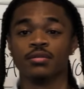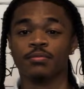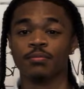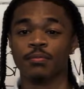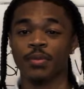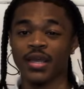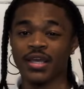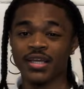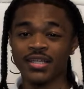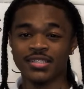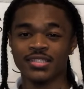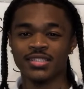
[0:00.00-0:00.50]

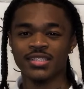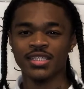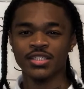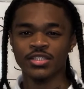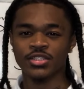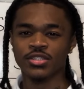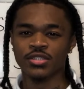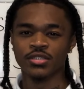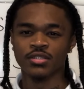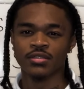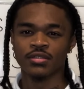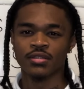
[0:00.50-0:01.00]
pay
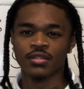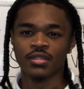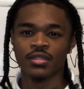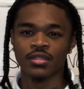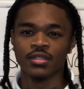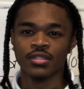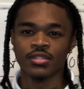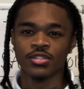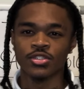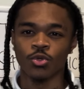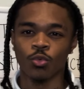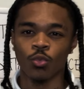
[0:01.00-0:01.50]
attention
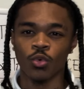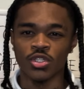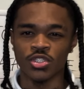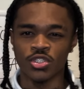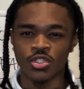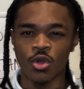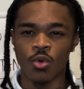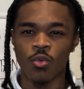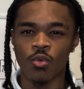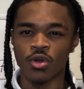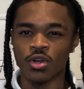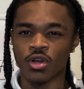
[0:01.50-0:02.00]
to what's
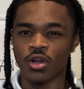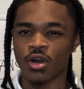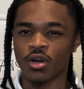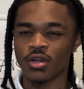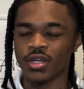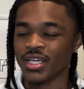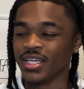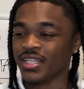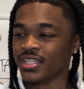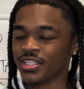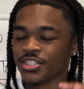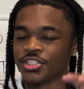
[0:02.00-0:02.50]
going on
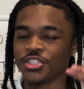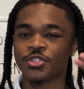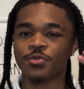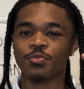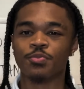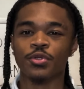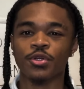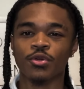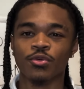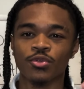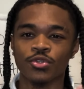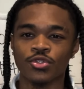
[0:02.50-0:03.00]
in the
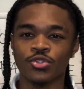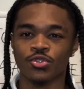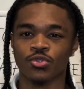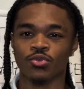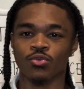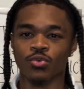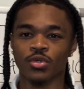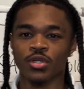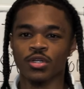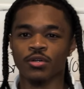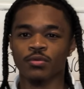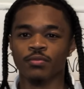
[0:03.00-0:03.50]
spiritual
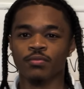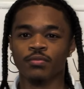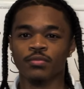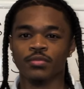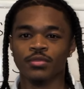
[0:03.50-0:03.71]
realm.